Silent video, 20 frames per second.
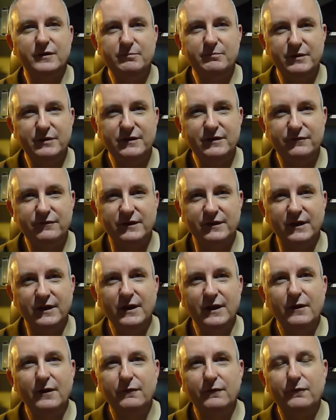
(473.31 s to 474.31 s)
beefy
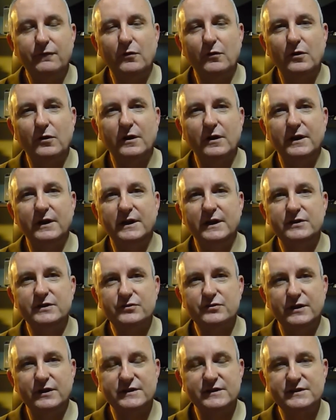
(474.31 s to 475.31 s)
for a
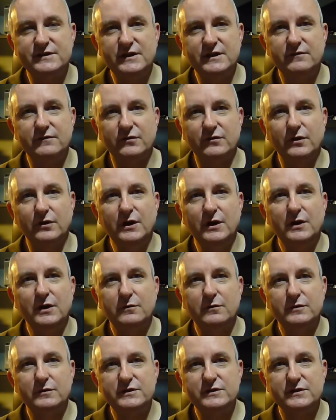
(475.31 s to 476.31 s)
transceiver,
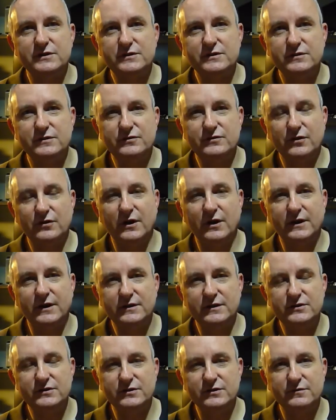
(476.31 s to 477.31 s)
which is drawing
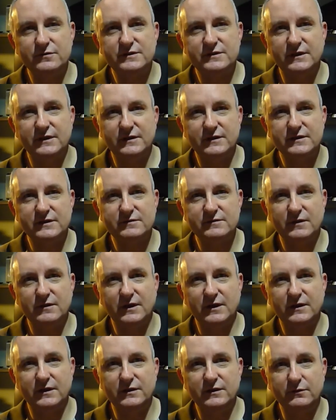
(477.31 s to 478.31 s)
the juice that this
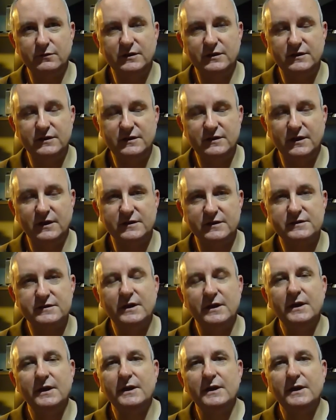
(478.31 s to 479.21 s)
unit does.